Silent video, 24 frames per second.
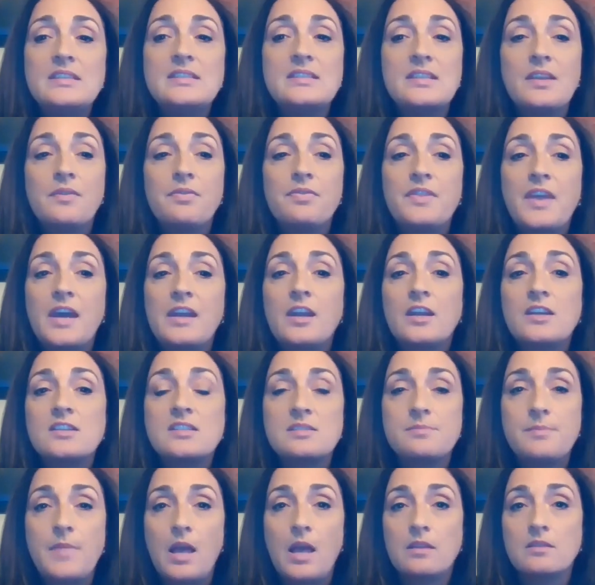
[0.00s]
synthetic
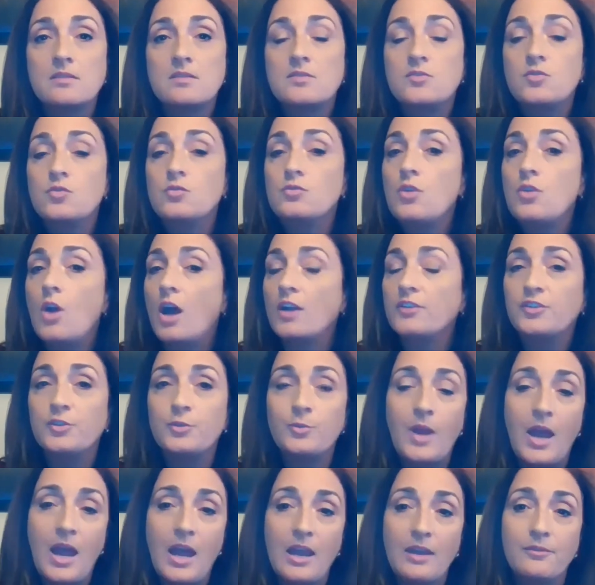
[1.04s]
smells do not
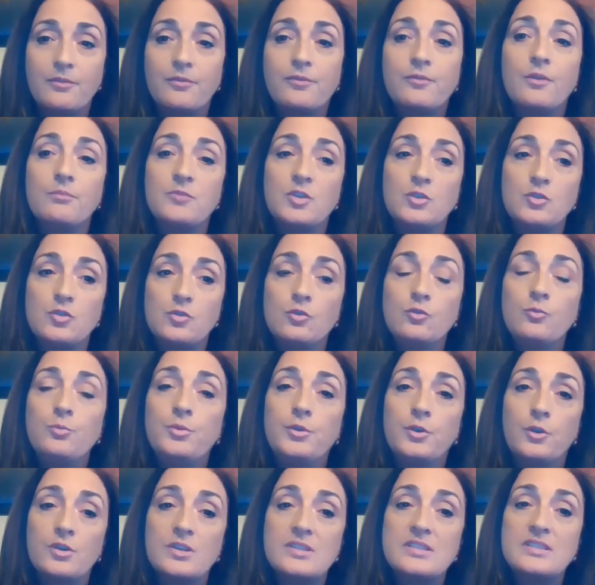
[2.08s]
derive from the true
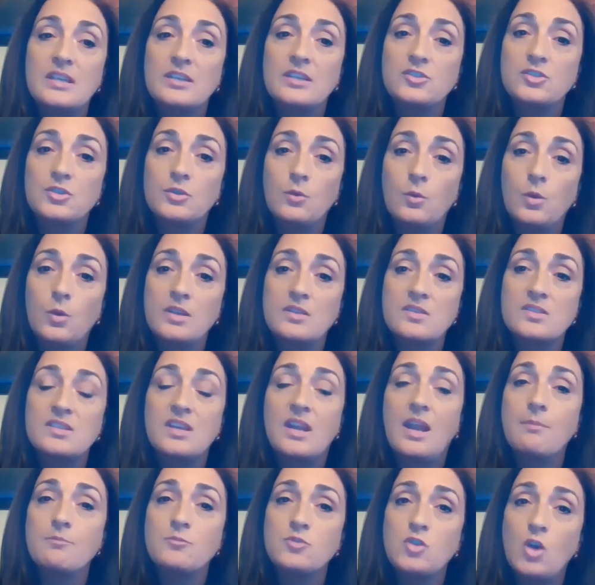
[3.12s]
pure essential oils that
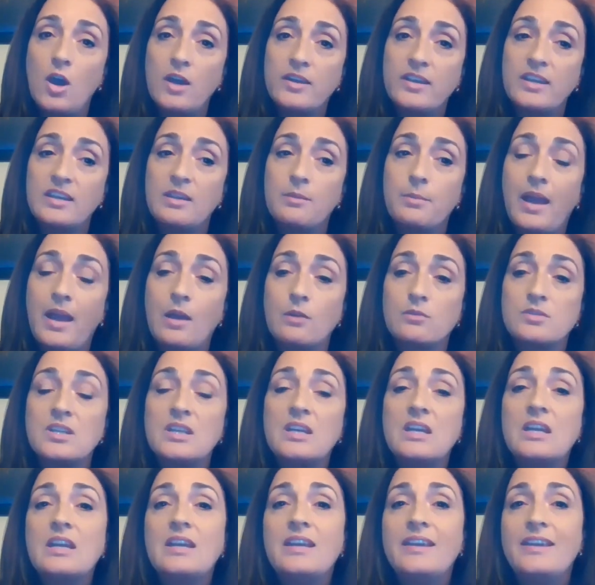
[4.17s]
I'm talking about
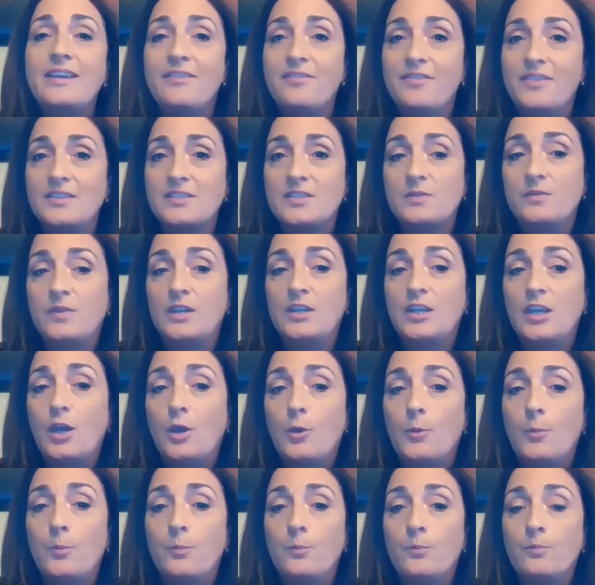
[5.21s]
in this video.
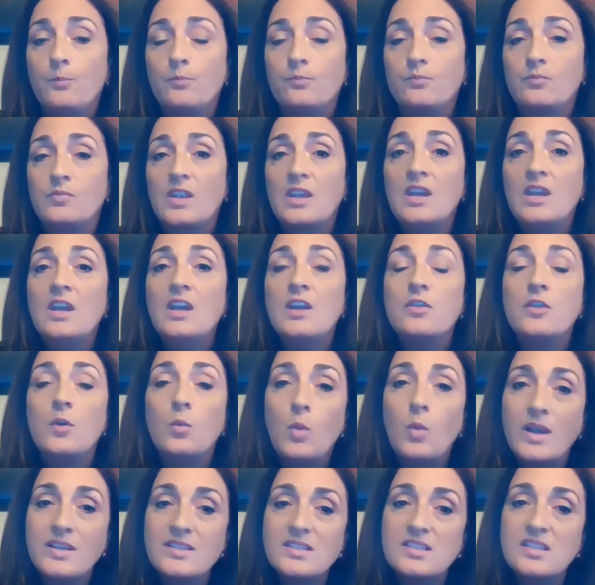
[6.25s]
The
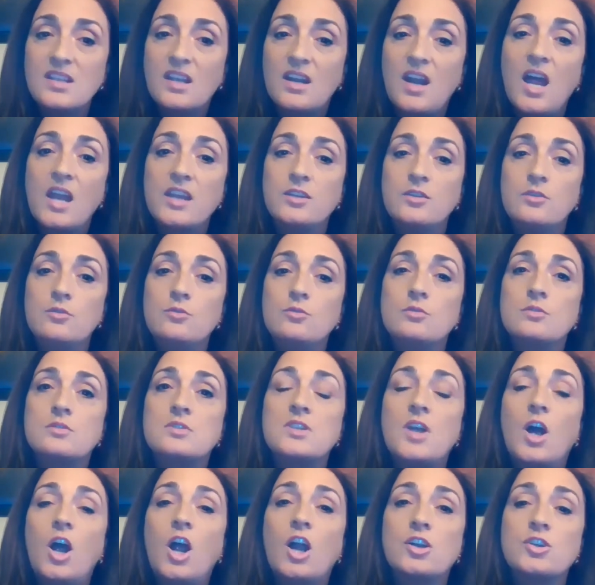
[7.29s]
ones that I use
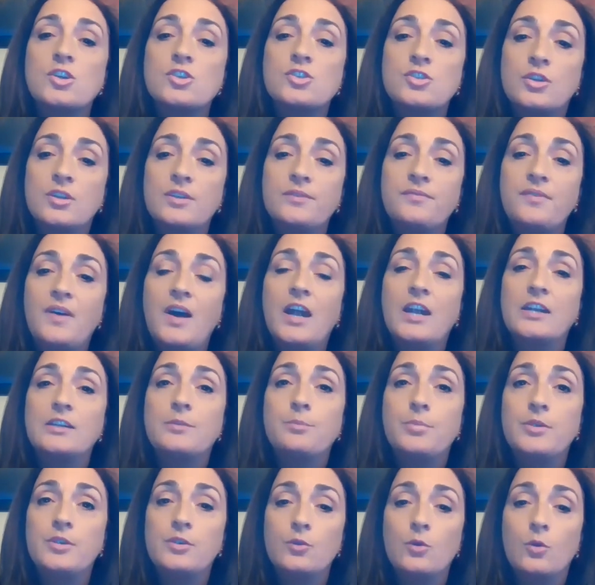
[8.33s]
are certified
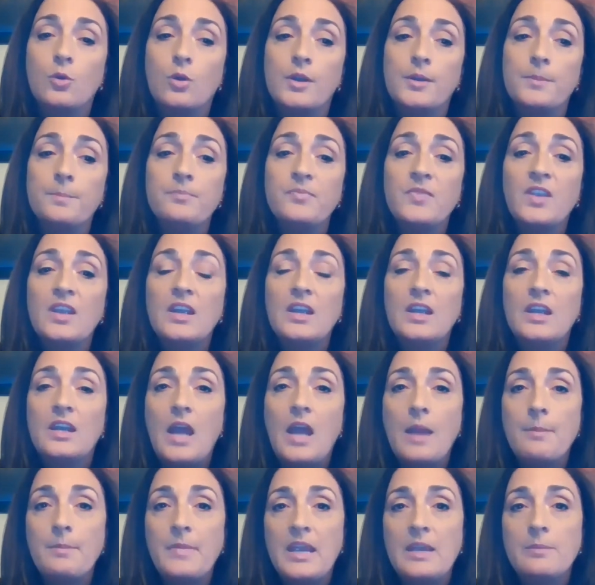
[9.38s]
pure, and
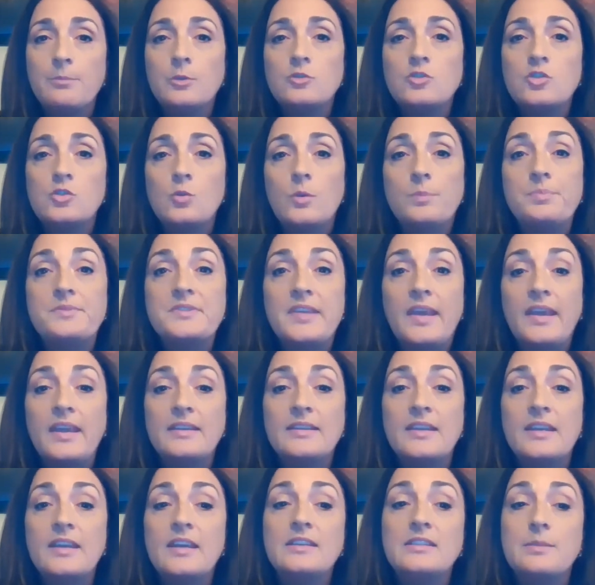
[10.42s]
I'm able to obtain
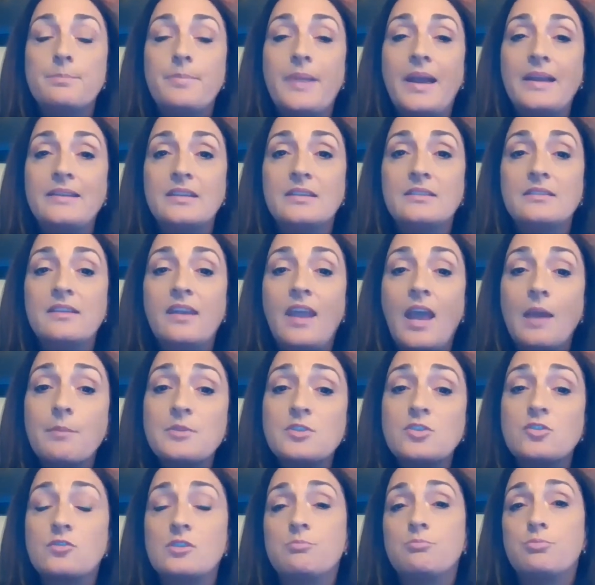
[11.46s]
independent
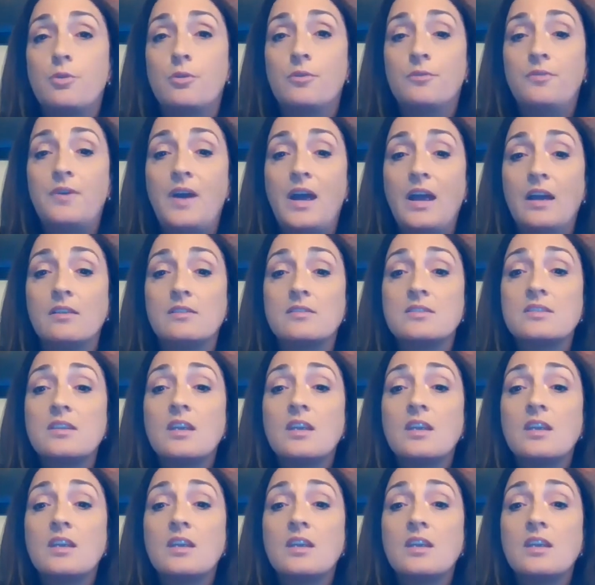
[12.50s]
chemistry profiles